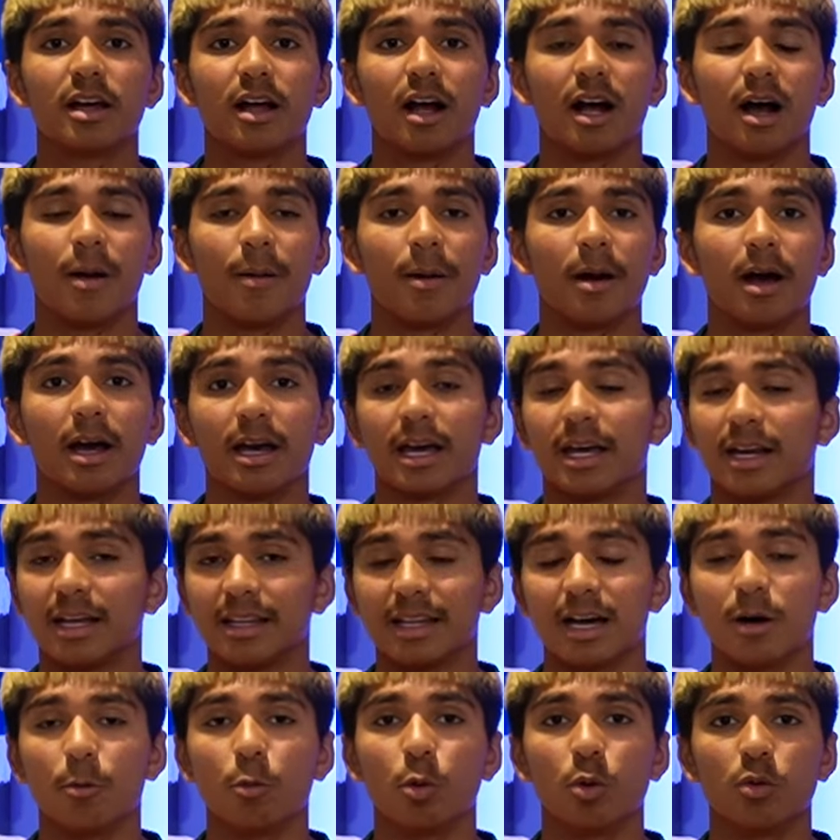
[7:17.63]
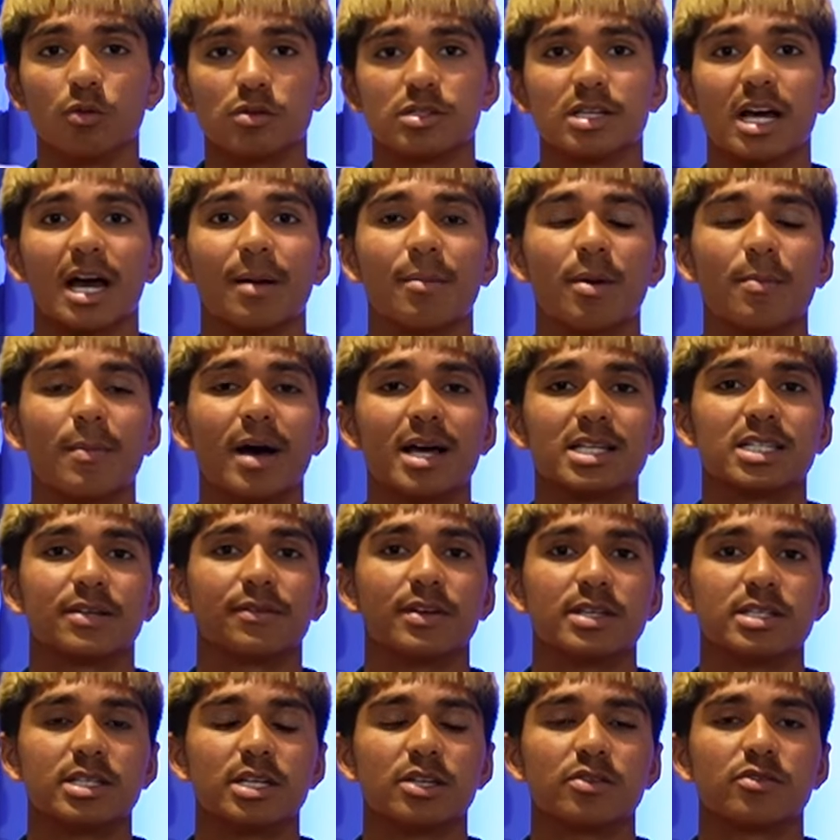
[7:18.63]
Again, in that Wolves game, a
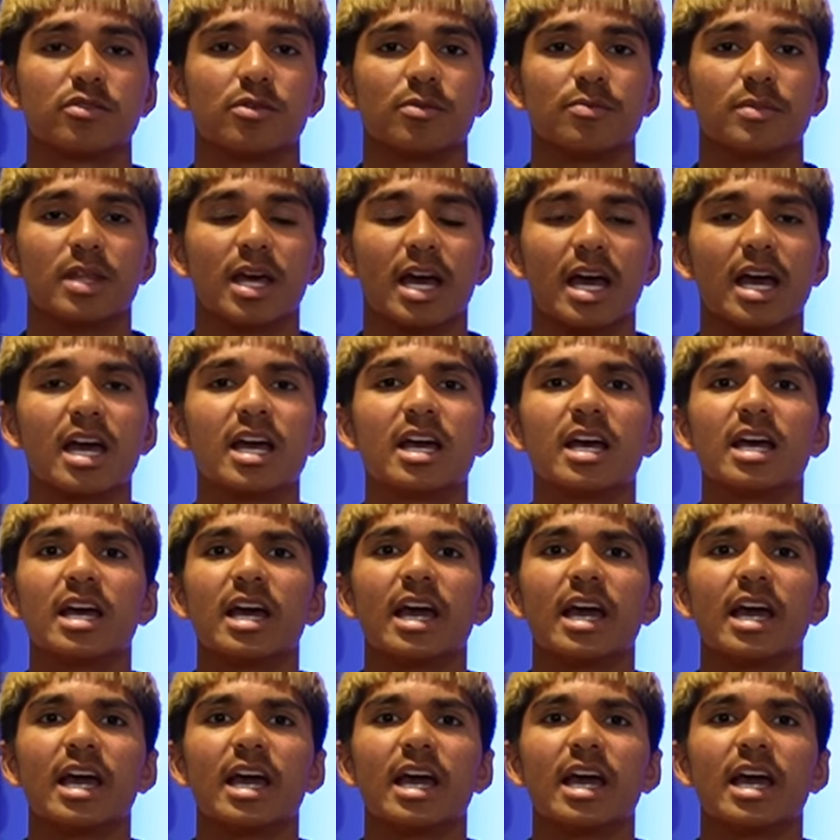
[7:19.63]
massive assist from there.